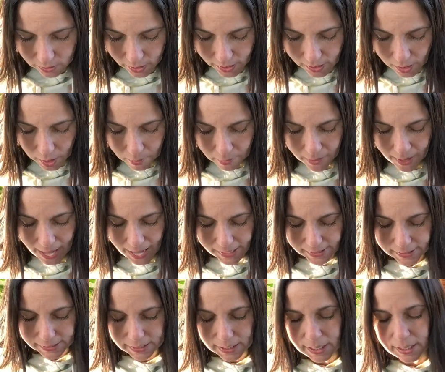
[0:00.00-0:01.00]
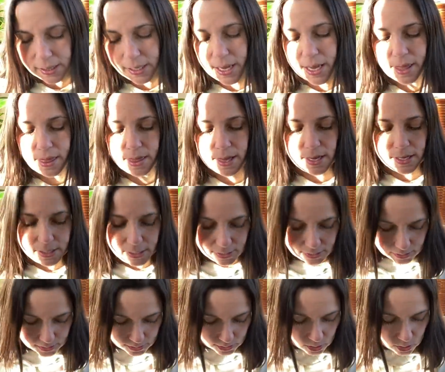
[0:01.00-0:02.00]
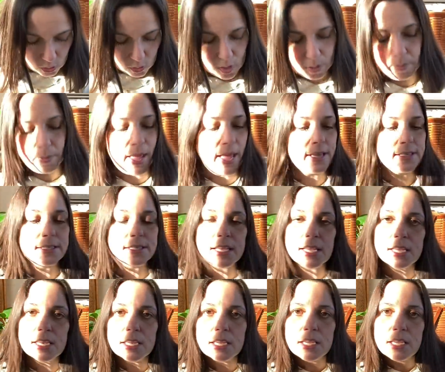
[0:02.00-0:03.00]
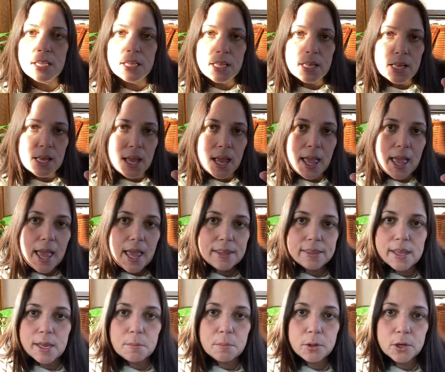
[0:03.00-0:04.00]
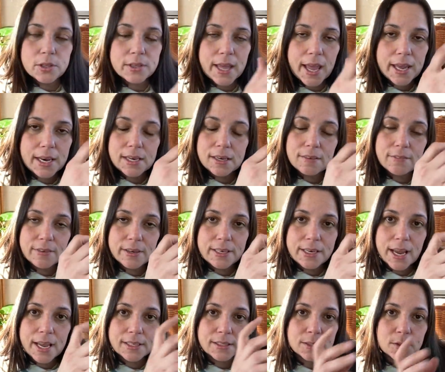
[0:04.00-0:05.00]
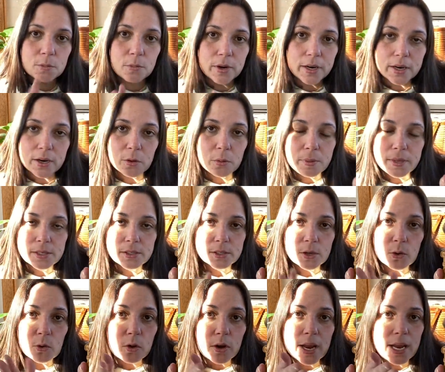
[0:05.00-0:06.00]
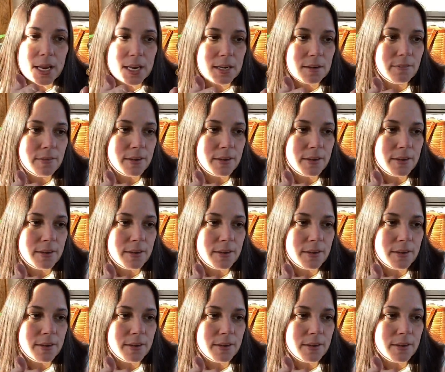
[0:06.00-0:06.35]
like a basket like this cutie basket, and then put that in a vignette somewhere. It'll be so great in a